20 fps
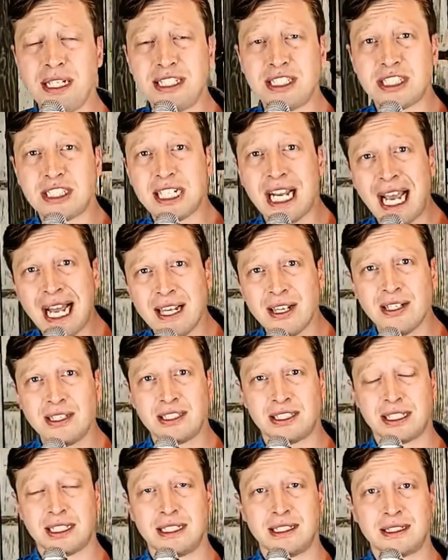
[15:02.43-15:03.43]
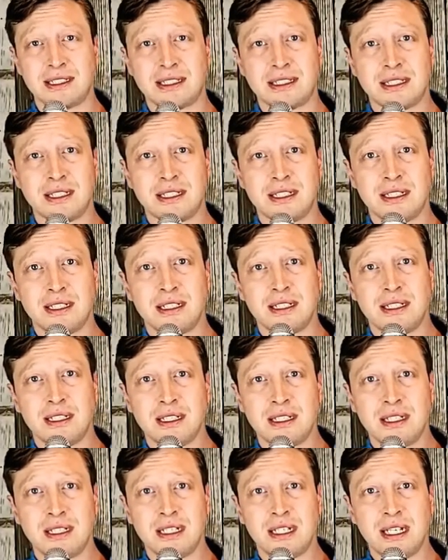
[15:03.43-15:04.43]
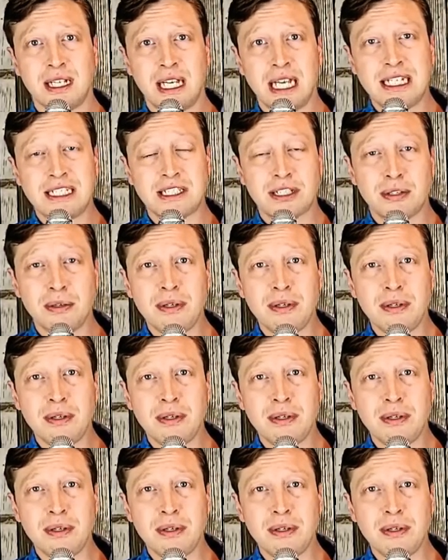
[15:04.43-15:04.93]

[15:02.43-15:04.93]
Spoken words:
these challenges, it's